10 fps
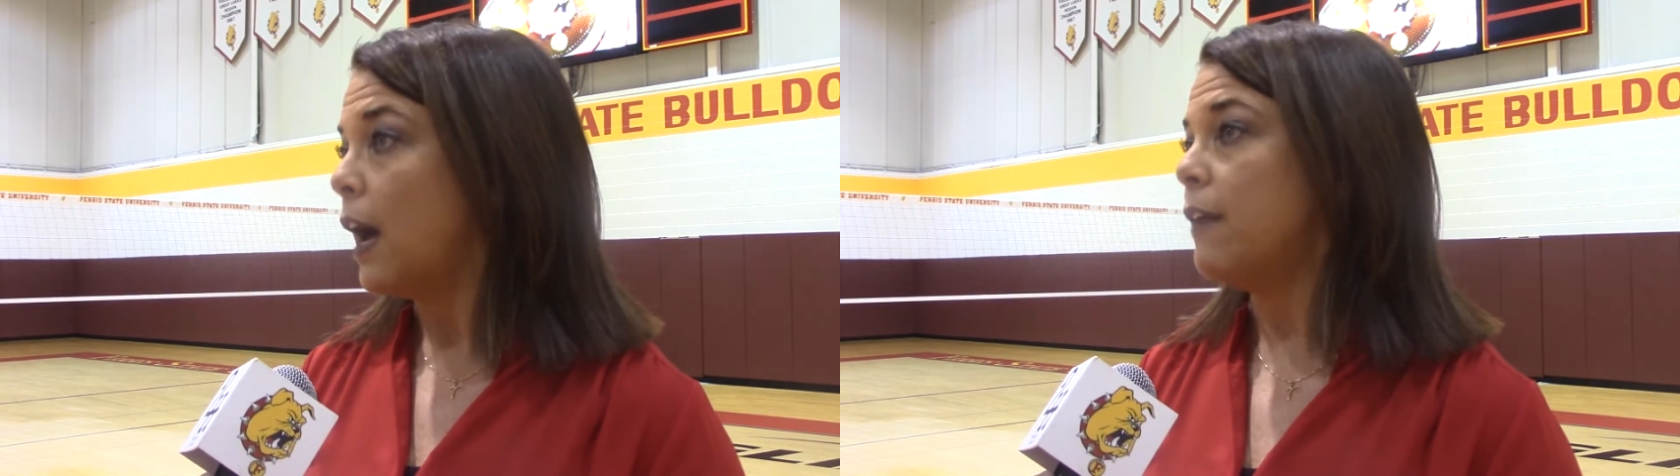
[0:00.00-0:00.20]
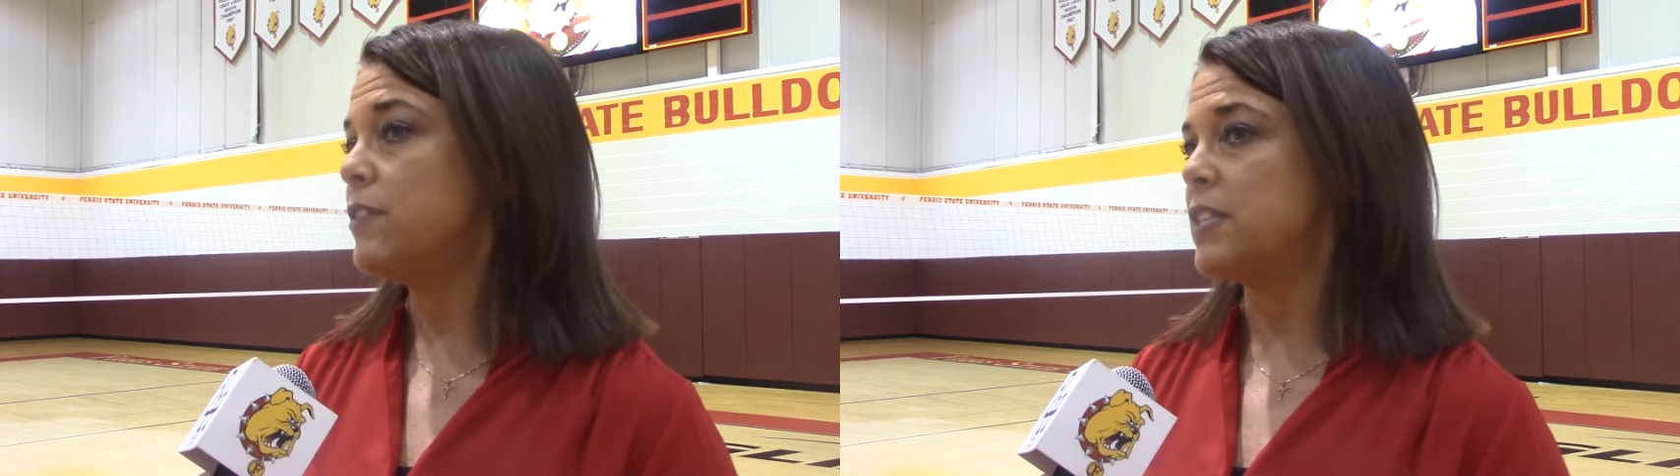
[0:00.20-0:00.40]

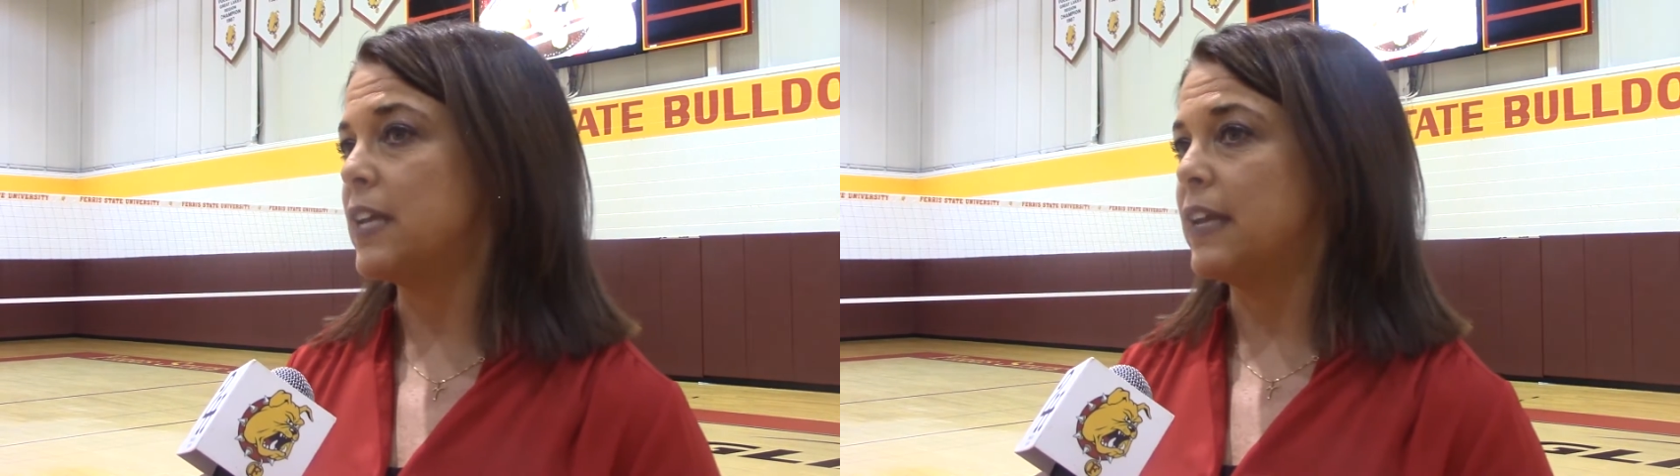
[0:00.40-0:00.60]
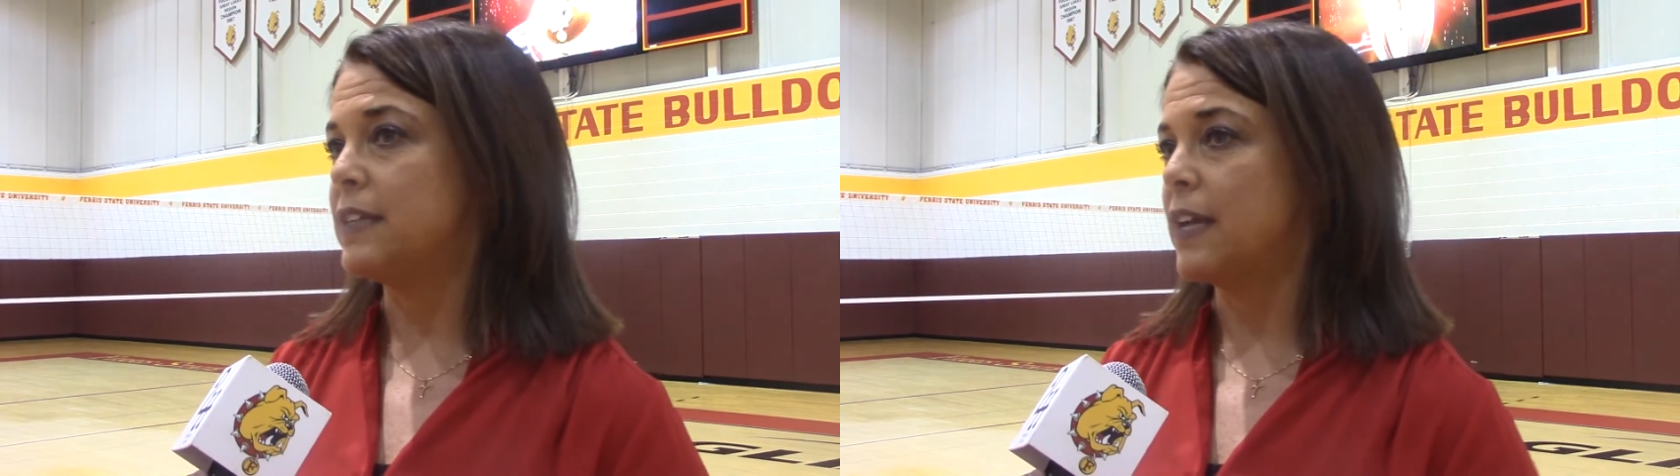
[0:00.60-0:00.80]

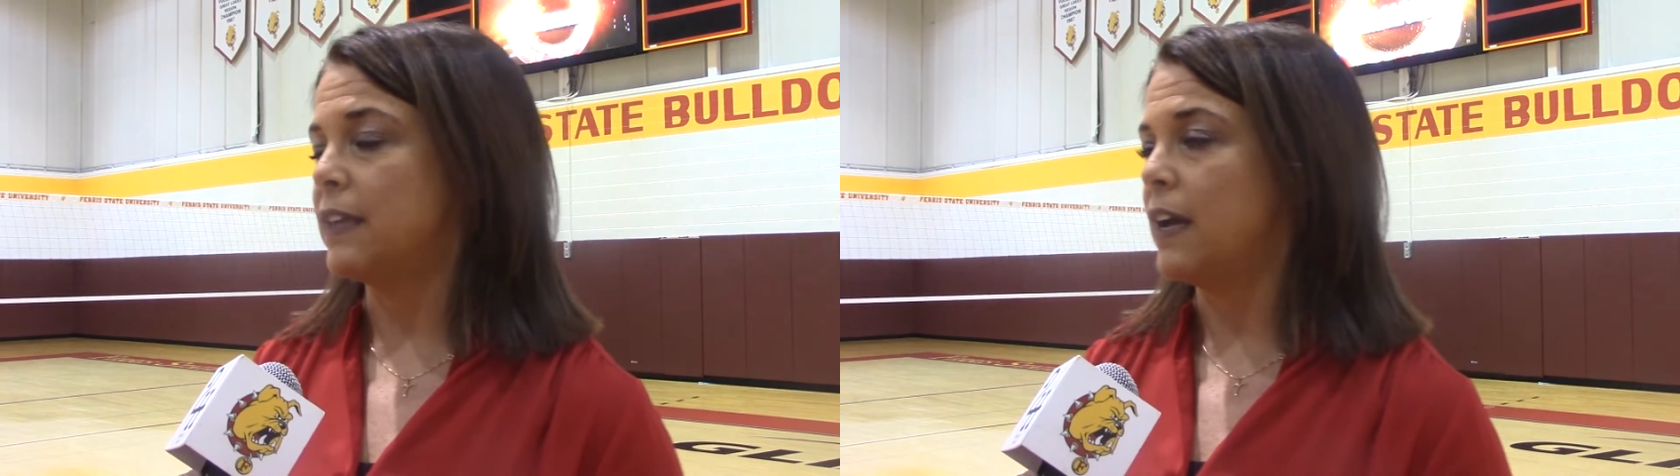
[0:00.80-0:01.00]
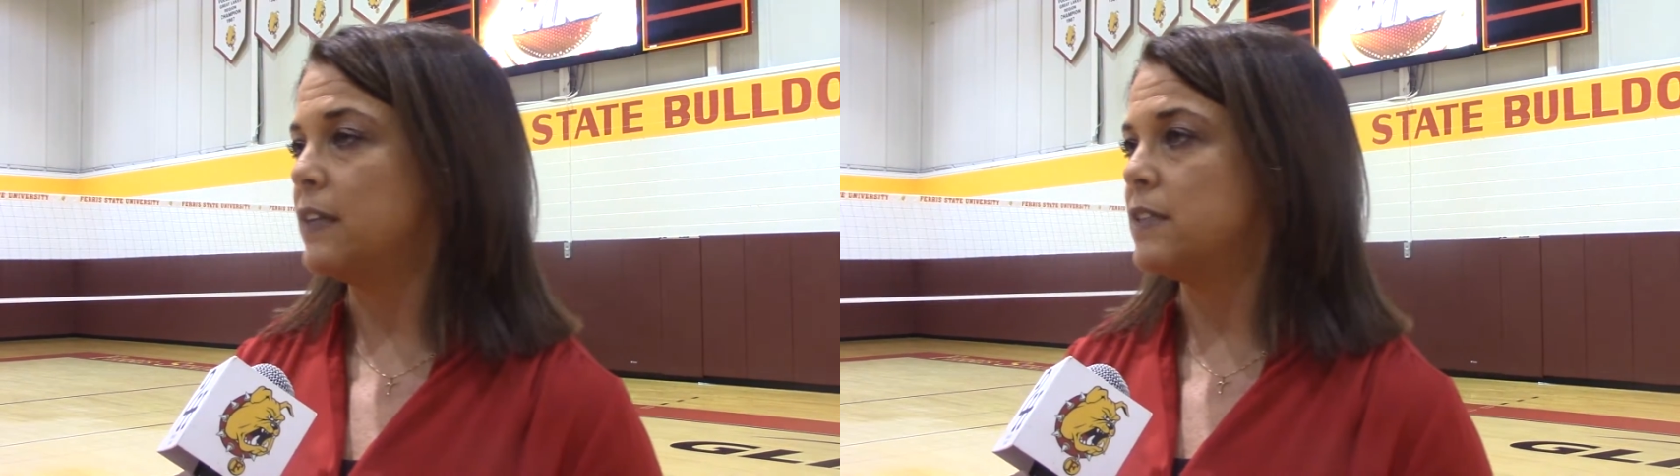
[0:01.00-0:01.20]
obviously get
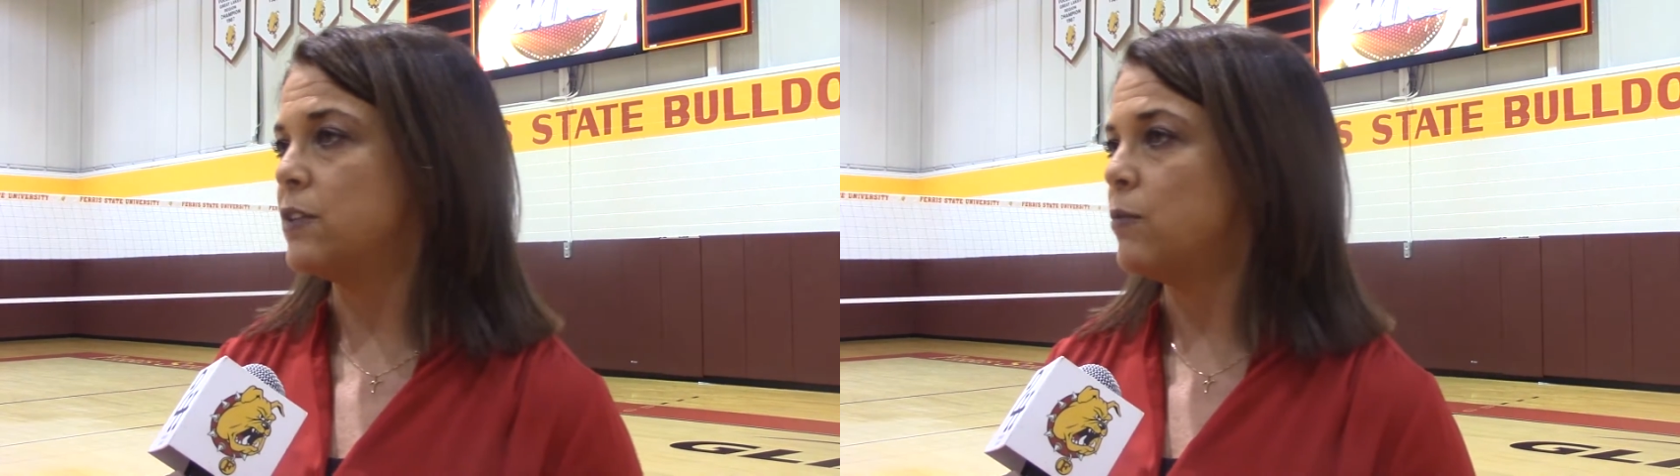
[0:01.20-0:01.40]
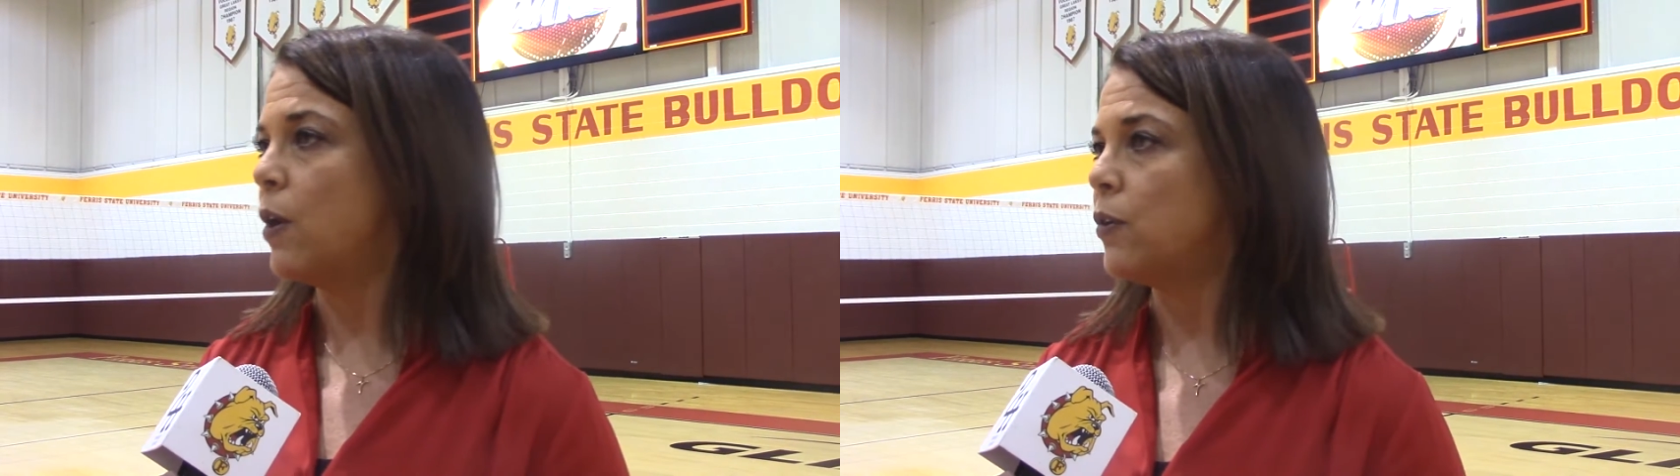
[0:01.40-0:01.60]
take that
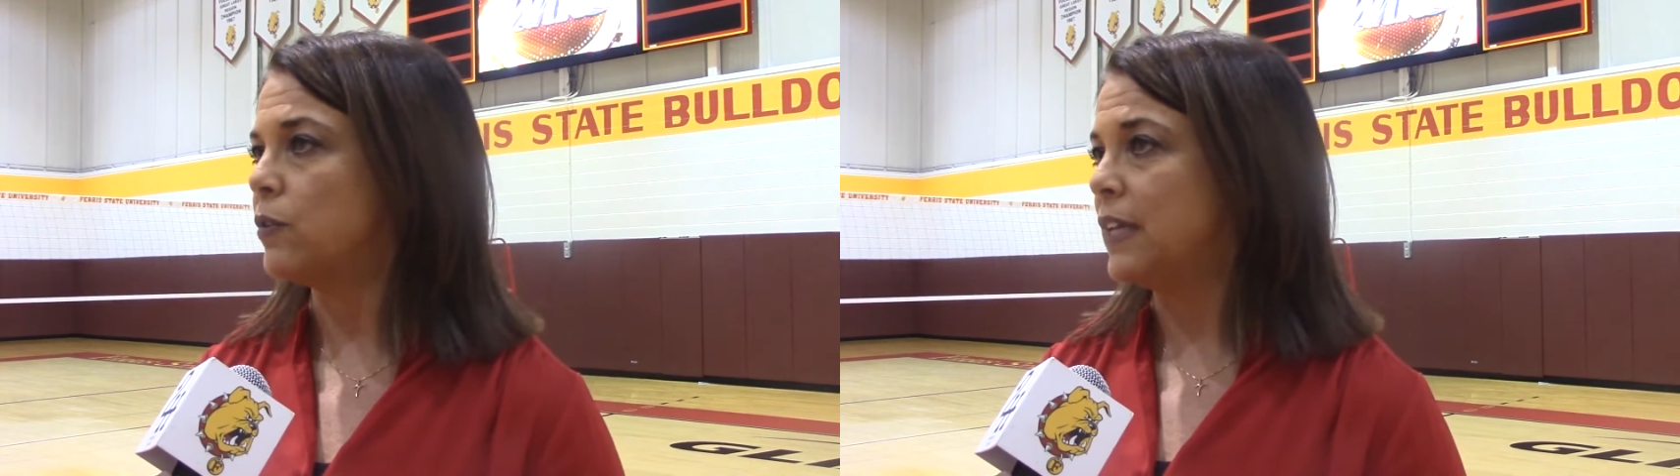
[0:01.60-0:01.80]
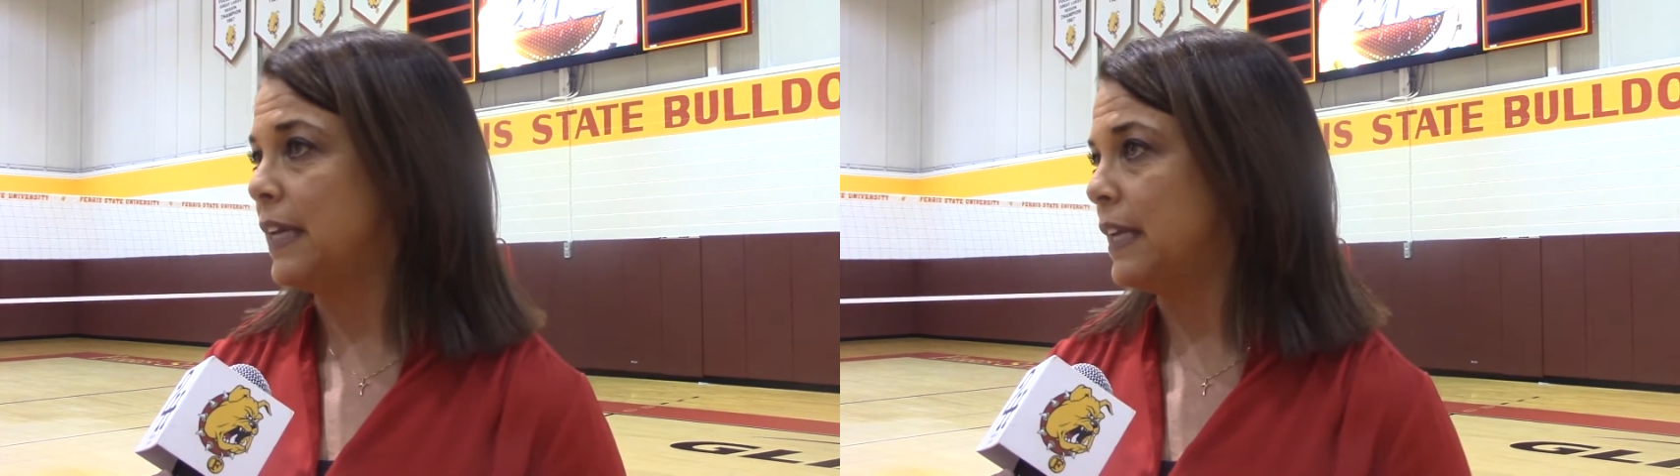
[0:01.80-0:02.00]
2 0
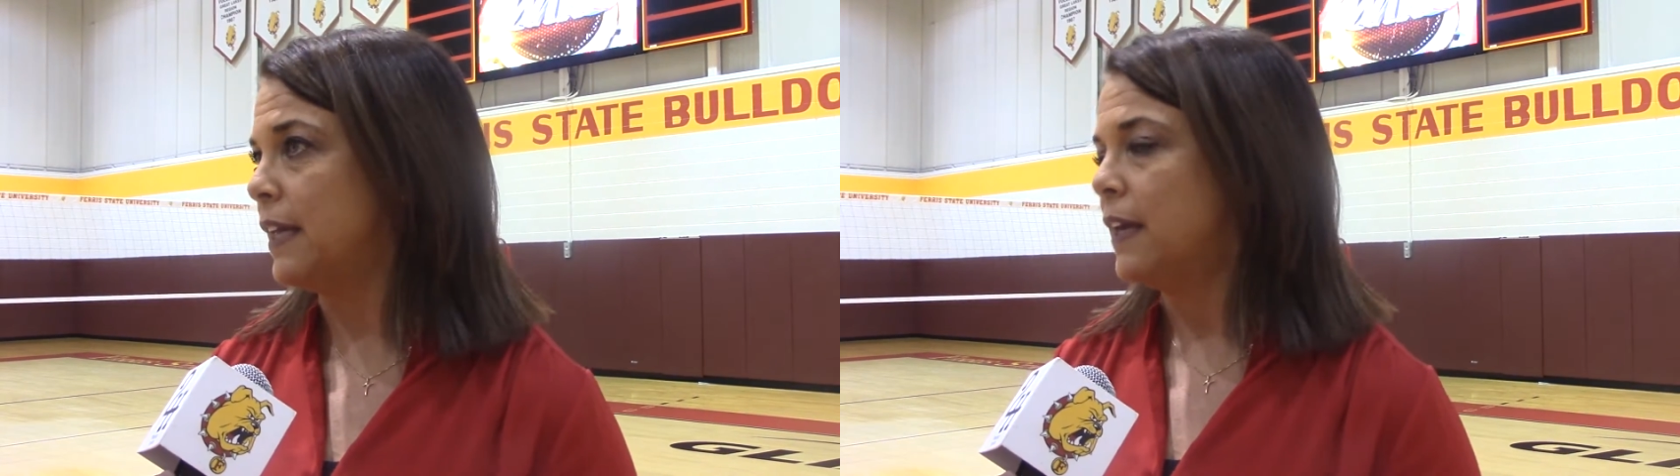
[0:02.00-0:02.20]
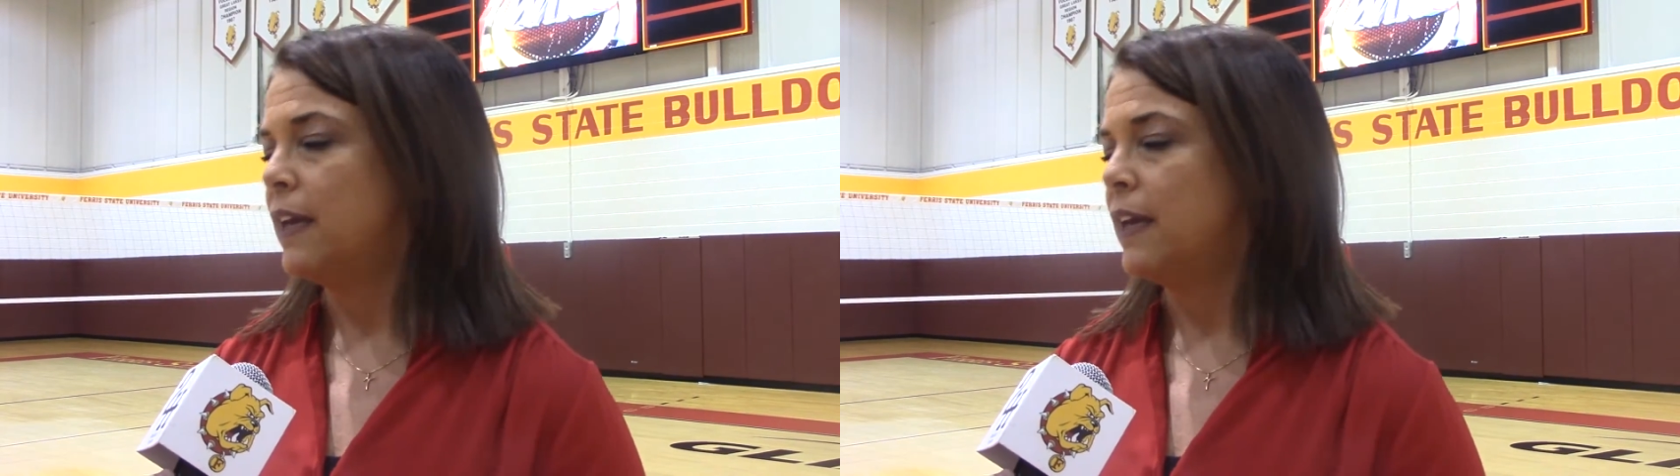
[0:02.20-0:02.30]
lead.